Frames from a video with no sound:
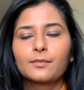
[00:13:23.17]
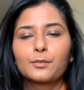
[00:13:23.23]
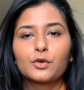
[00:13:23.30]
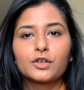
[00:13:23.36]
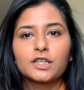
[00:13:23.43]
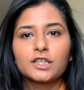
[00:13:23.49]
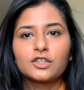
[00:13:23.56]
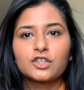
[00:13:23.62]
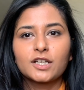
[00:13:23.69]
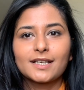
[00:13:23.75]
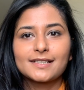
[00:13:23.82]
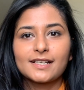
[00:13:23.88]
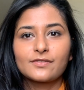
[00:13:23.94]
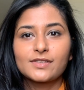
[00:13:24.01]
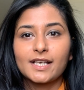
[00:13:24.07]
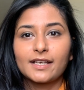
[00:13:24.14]
protein shakes
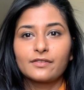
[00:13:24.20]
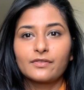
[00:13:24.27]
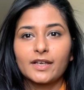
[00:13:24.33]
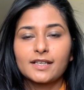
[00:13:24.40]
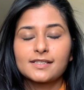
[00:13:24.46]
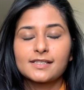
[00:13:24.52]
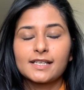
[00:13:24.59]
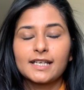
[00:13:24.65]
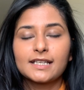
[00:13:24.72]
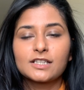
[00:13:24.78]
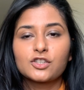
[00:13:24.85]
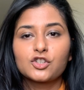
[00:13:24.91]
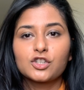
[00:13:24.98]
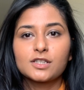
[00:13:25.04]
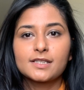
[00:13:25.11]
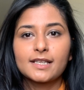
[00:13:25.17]
have side effects. It's
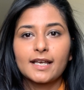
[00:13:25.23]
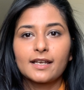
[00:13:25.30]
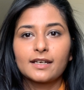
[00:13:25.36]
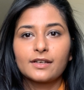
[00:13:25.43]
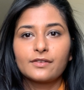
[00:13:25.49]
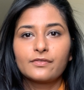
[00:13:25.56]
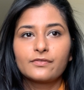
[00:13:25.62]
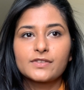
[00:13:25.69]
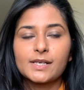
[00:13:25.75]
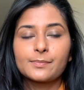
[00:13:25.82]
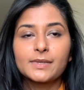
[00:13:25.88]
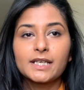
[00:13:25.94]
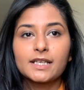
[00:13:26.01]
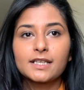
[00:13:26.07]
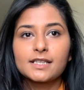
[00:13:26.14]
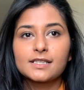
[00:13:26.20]
just that if
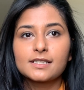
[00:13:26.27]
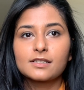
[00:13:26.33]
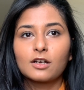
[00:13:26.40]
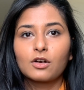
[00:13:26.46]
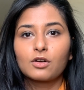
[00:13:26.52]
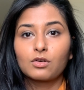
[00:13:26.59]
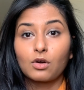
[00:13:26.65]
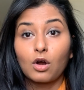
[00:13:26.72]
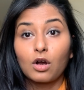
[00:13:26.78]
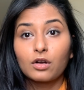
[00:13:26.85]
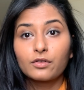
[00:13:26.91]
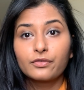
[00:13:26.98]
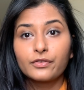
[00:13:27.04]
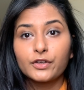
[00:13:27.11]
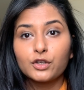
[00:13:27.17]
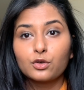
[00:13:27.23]
something is wrong
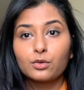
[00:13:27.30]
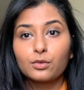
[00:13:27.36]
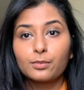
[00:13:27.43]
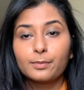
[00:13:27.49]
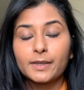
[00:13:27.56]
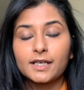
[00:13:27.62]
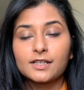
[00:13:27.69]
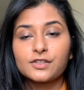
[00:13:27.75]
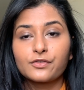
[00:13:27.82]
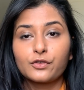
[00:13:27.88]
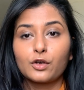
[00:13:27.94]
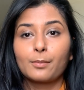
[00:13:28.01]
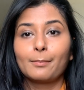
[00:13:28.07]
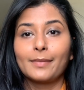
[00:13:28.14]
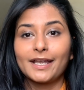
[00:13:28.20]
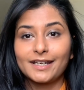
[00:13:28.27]
for you because of your
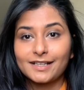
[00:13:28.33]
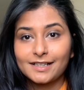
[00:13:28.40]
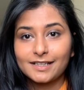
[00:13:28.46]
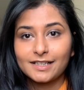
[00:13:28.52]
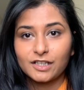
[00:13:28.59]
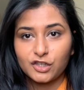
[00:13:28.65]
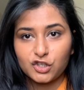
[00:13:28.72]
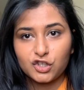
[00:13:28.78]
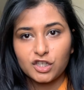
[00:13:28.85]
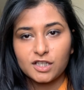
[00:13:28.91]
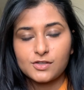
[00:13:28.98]
medical condition,